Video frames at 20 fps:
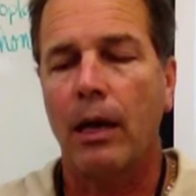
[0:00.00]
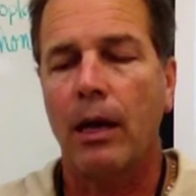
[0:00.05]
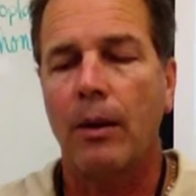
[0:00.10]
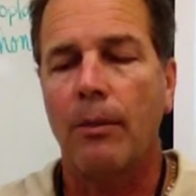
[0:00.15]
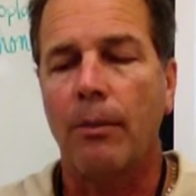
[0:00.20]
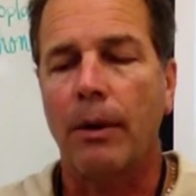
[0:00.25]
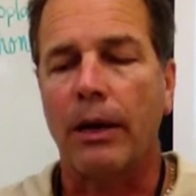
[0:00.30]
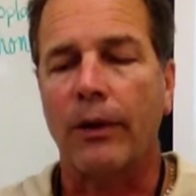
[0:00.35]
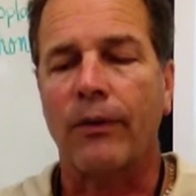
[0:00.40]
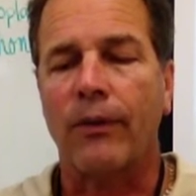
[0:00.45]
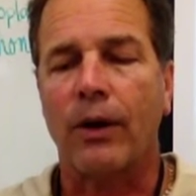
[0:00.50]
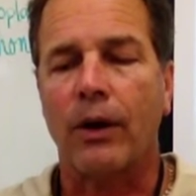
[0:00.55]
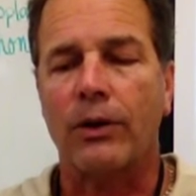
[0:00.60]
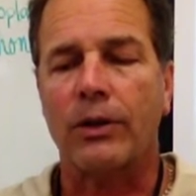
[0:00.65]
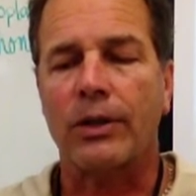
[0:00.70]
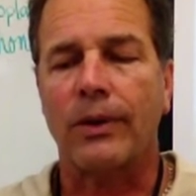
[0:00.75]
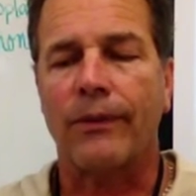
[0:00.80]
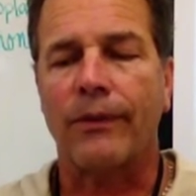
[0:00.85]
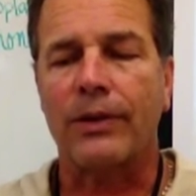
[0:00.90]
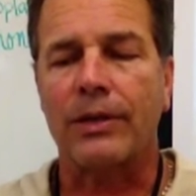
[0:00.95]
But as far
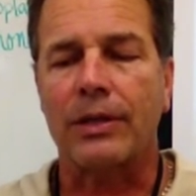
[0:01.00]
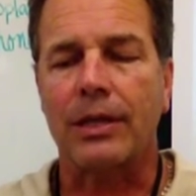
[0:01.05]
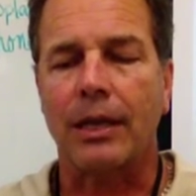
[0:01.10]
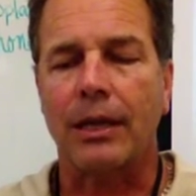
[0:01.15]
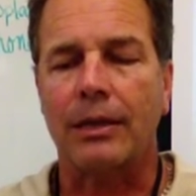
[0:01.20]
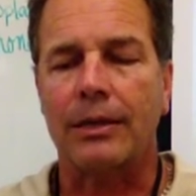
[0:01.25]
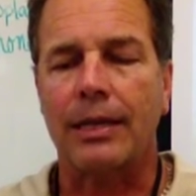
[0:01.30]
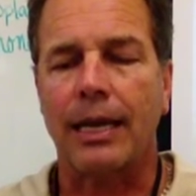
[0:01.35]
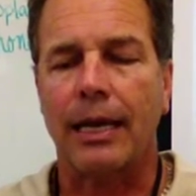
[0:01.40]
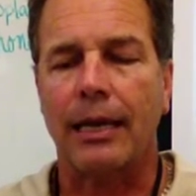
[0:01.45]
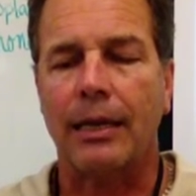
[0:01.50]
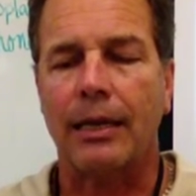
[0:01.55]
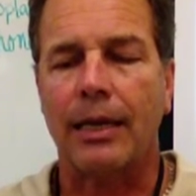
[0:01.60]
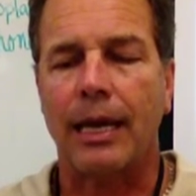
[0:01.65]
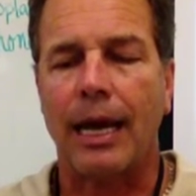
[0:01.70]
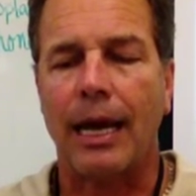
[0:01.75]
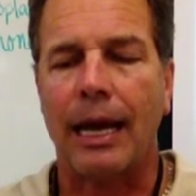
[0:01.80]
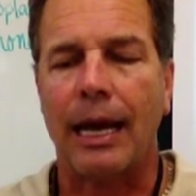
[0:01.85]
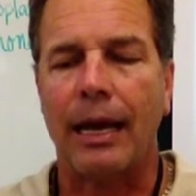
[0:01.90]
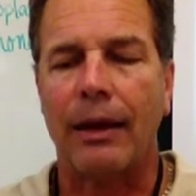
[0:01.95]
as the facilitated
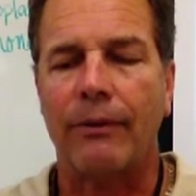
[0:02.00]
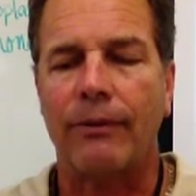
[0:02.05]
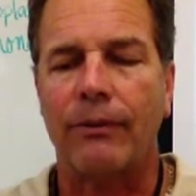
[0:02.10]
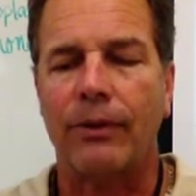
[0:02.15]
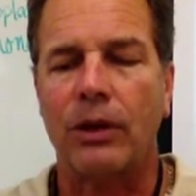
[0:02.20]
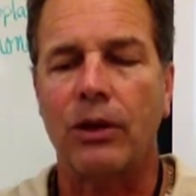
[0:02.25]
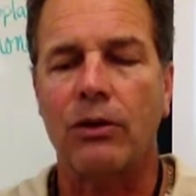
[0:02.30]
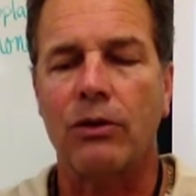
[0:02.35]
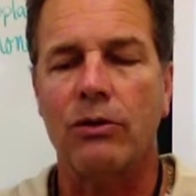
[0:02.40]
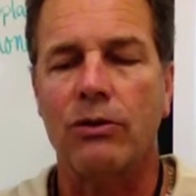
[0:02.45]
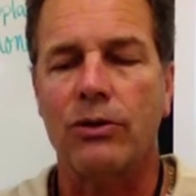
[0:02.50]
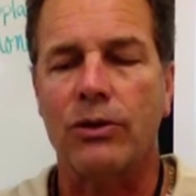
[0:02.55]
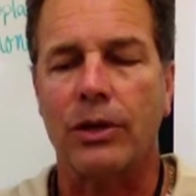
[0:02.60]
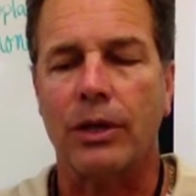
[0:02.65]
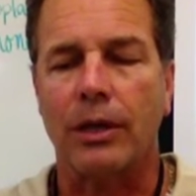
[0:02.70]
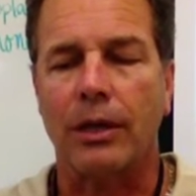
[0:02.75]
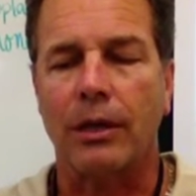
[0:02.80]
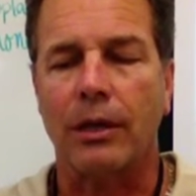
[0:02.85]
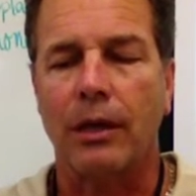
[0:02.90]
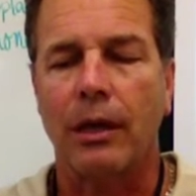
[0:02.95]

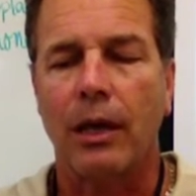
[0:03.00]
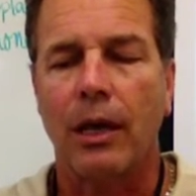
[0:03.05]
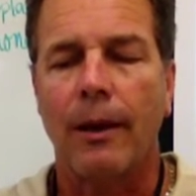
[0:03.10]
diffusion,